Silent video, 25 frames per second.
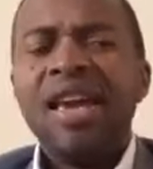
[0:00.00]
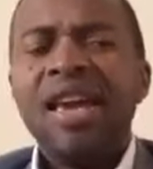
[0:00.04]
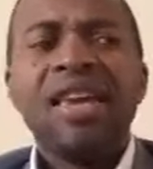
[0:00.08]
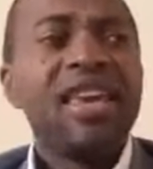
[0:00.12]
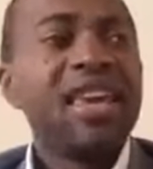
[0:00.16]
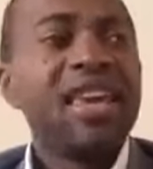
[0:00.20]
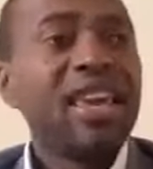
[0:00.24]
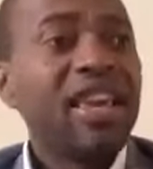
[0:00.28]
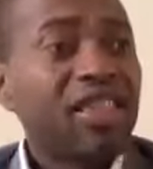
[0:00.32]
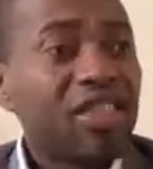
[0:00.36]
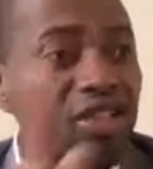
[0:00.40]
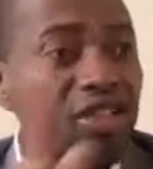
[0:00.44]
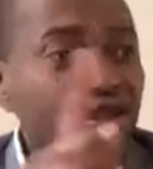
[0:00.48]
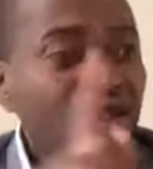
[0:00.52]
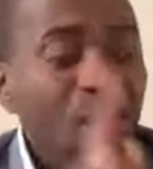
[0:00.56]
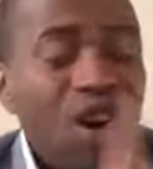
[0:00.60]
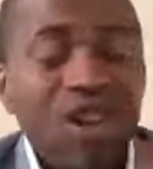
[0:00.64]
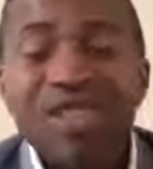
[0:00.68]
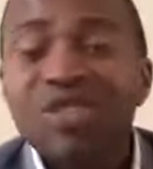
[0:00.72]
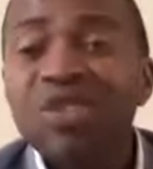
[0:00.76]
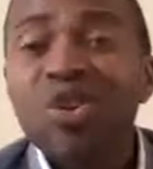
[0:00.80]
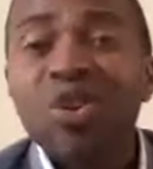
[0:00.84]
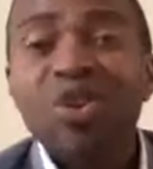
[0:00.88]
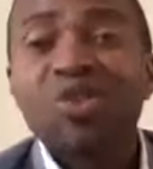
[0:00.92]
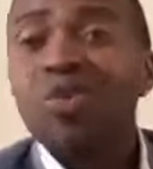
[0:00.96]
He
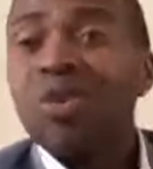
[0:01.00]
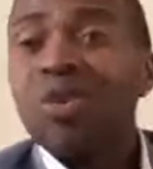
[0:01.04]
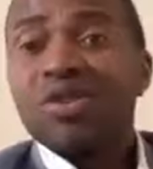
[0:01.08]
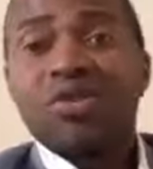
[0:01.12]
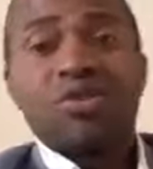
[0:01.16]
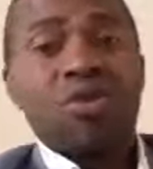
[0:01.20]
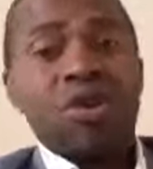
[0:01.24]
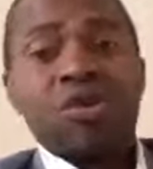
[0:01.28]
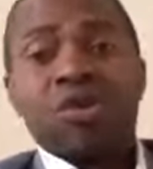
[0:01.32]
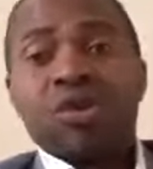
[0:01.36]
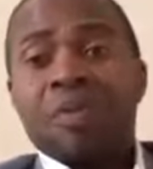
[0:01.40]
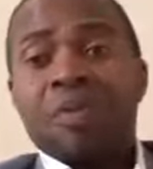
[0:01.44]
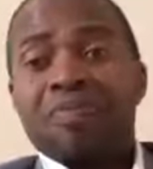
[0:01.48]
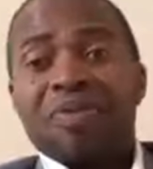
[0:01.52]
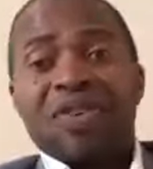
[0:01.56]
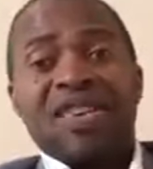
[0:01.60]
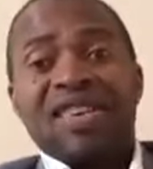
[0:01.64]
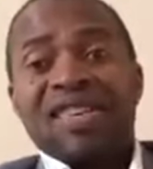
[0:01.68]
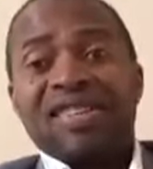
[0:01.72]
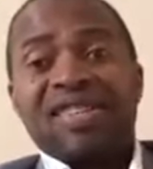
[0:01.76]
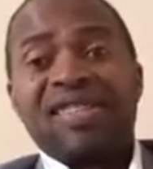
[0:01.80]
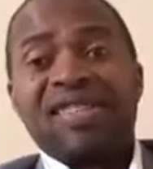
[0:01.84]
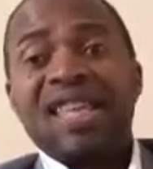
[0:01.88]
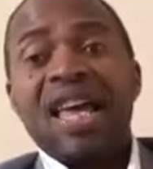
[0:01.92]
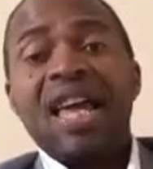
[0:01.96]
thought Lot was going to be
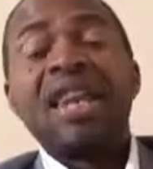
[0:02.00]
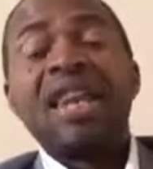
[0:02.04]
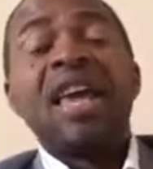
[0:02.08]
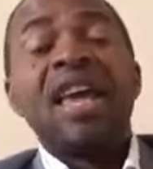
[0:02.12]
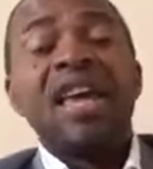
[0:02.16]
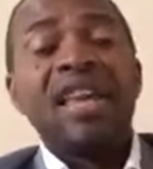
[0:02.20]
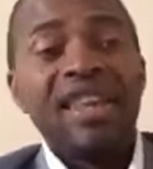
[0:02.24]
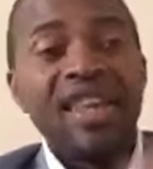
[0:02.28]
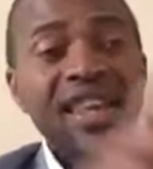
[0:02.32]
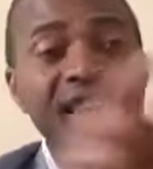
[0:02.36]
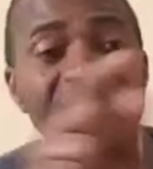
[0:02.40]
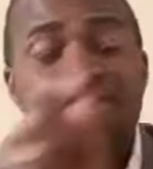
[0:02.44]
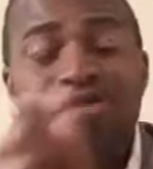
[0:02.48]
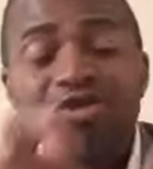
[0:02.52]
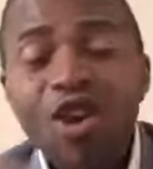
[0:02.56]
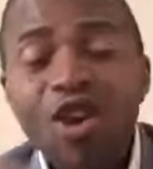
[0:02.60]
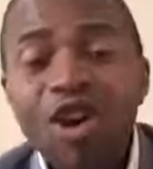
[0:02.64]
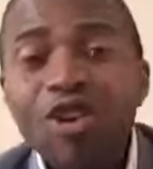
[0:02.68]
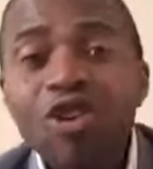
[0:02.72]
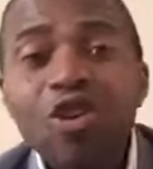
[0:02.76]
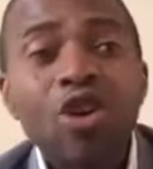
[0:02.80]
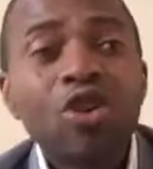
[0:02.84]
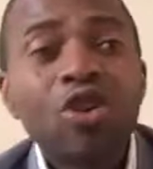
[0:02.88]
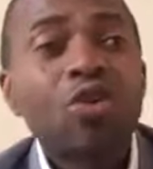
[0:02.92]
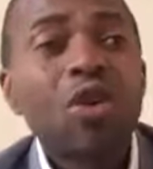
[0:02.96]
his son. He
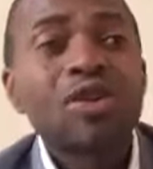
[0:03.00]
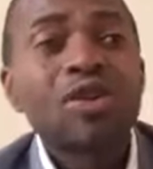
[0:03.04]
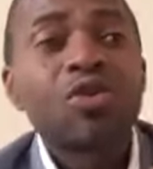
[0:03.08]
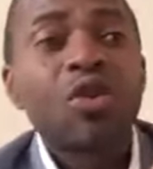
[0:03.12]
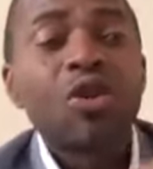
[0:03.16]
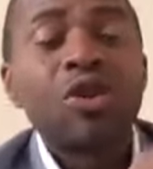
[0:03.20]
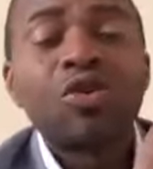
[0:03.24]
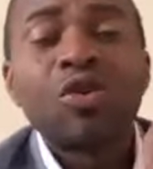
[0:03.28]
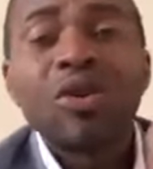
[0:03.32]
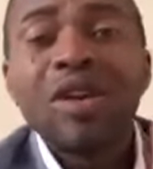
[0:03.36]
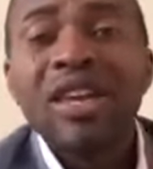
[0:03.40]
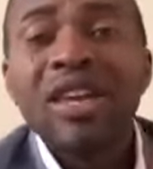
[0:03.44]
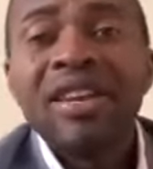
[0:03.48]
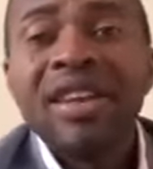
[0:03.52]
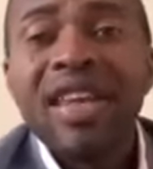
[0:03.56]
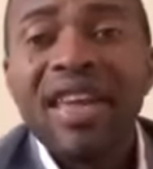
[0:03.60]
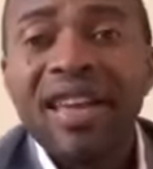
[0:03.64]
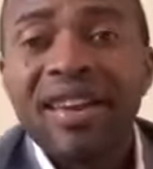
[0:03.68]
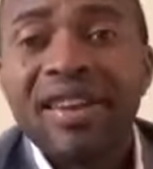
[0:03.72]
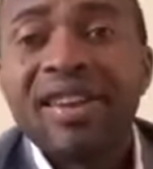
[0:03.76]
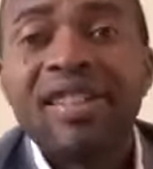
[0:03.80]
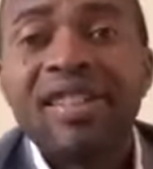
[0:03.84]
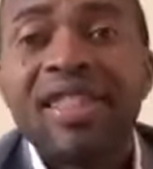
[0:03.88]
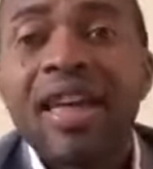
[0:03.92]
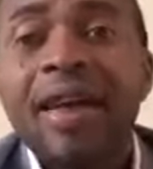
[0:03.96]
thought Lot was going to
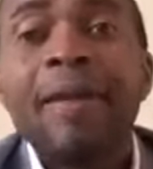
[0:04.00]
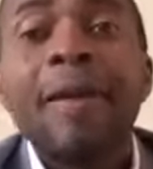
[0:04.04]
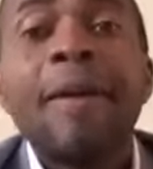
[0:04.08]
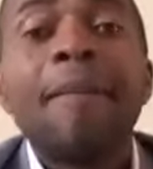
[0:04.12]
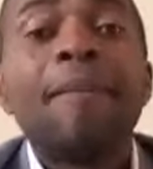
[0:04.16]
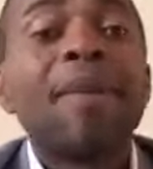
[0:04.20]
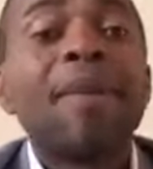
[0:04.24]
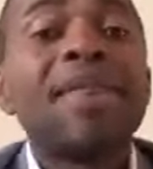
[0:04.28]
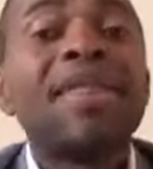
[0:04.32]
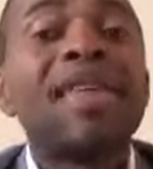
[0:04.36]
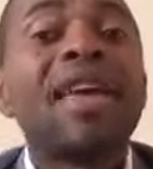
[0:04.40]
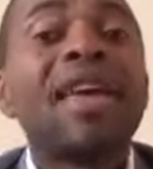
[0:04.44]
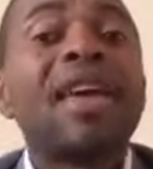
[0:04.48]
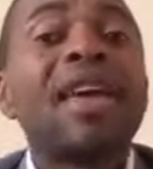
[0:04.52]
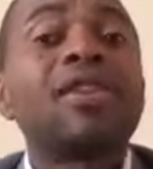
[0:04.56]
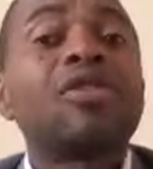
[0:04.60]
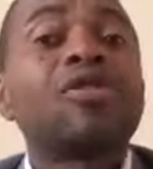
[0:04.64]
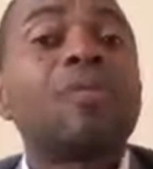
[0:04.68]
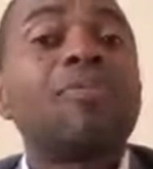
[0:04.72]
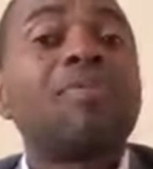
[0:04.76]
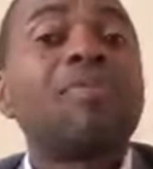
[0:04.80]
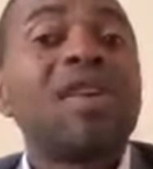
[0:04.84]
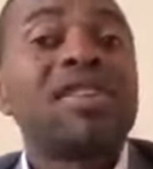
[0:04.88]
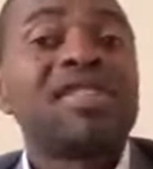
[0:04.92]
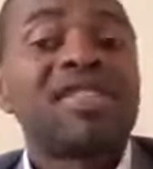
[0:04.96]
inherit that, but there had
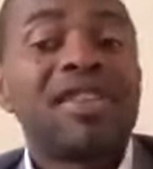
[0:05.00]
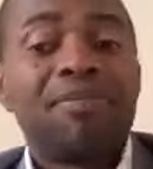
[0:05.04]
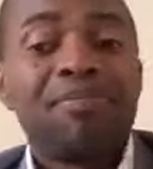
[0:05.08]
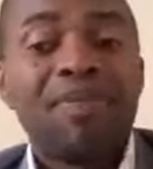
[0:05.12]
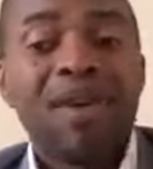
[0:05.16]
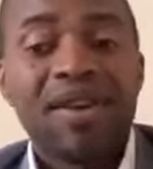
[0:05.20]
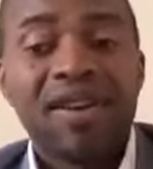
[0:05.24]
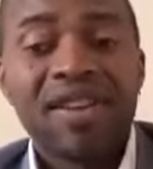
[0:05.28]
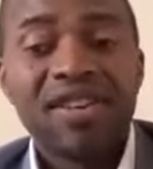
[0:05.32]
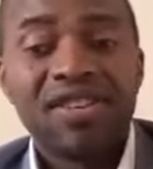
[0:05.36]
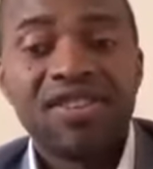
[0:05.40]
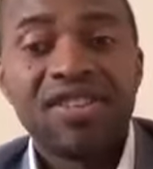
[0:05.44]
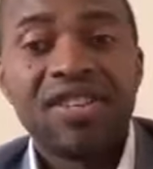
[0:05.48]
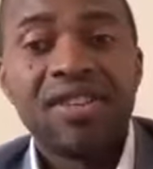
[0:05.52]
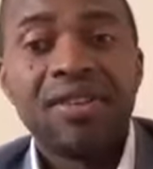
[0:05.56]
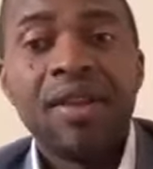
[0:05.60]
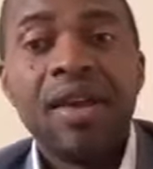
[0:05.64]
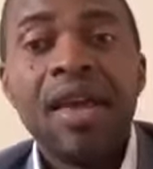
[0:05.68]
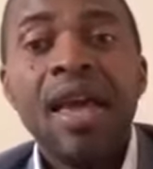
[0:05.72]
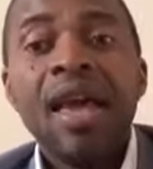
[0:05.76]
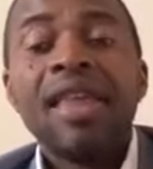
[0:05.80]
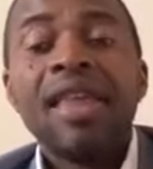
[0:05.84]
to be a separation.